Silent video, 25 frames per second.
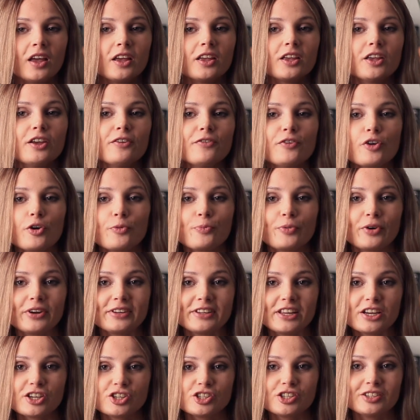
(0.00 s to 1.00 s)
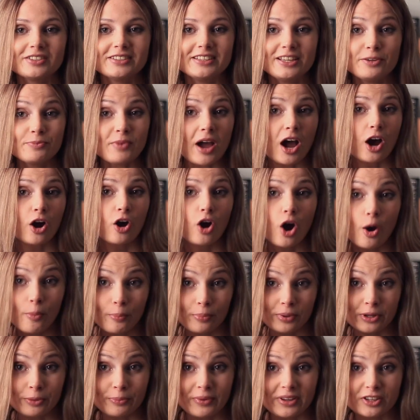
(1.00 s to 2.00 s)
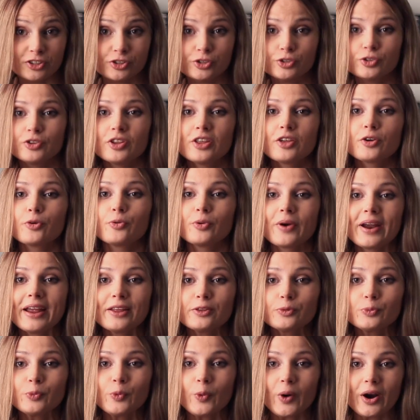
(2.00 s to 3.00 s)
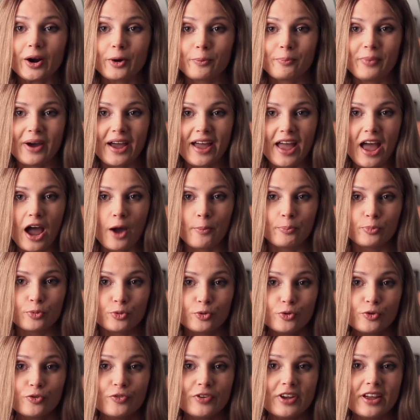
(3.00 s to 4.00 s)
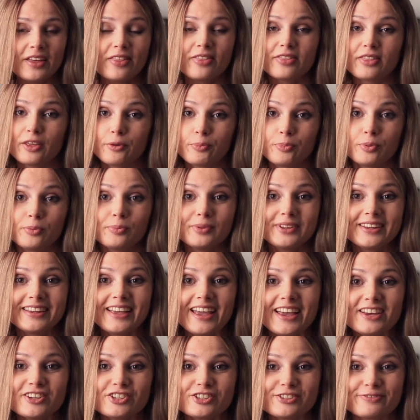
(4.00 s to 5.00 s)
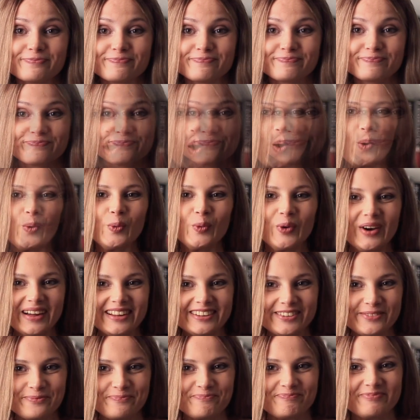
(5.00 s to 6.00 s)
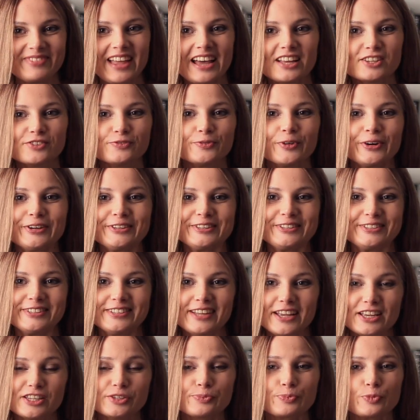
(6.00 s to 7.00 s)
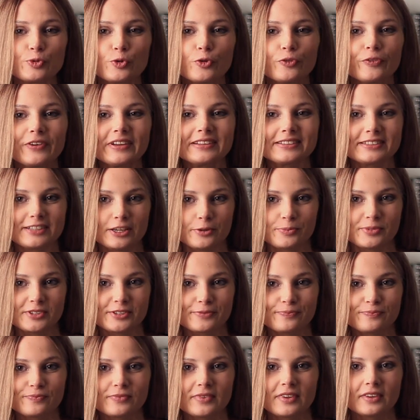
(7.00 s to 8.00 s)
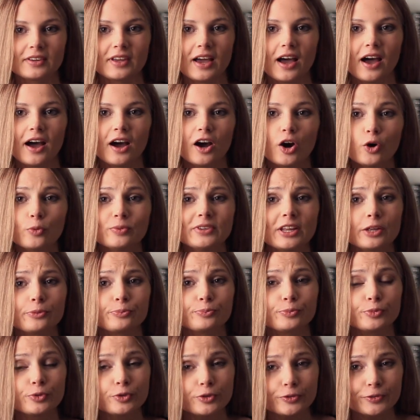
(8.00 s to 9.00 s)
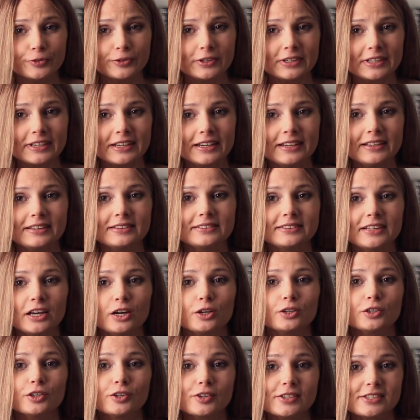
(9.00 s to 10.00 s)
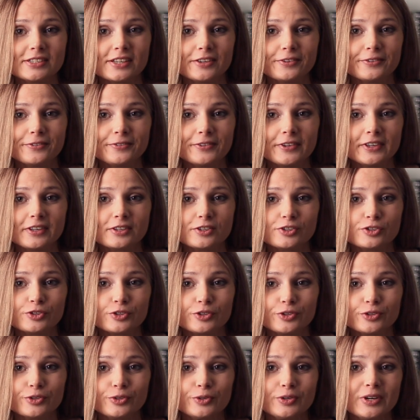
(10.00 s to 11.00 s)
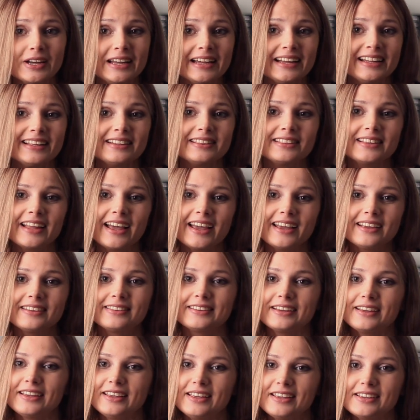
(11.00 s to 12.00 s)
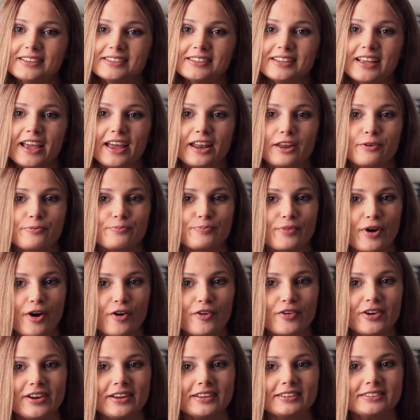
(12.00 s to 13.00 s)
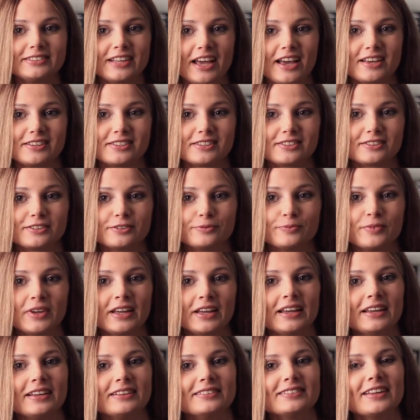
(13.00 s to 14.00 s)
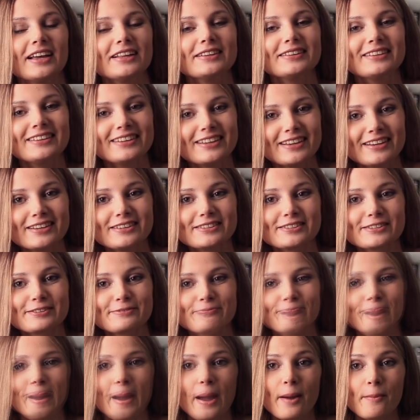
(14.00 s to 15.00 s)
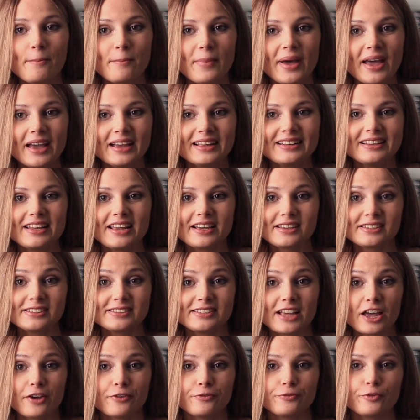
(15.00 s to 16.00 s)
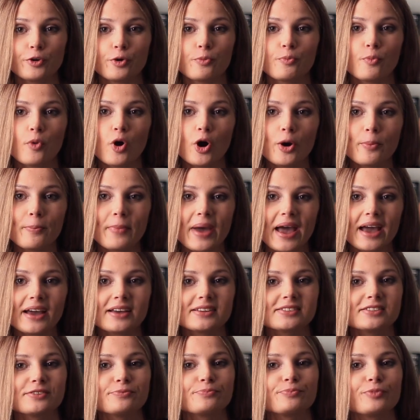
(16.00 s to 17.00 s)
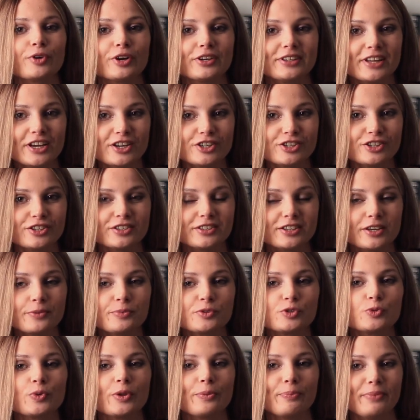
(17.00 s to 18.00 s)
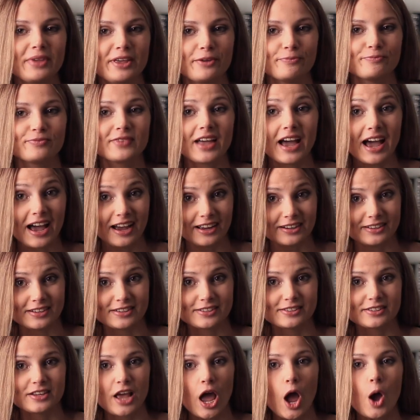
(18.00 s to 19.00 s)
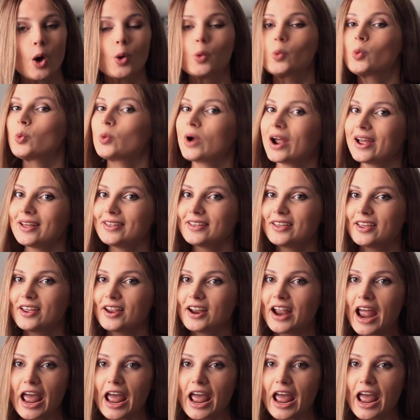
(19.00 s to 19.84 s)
Give your production team a compliment to the great work by approving the publication. Well, that's for today's proofing tips. I hope that proofing now looks and feels to you like the easy and empowering task that it is. Come back next time for more magazine production tips with me, Agnes, right here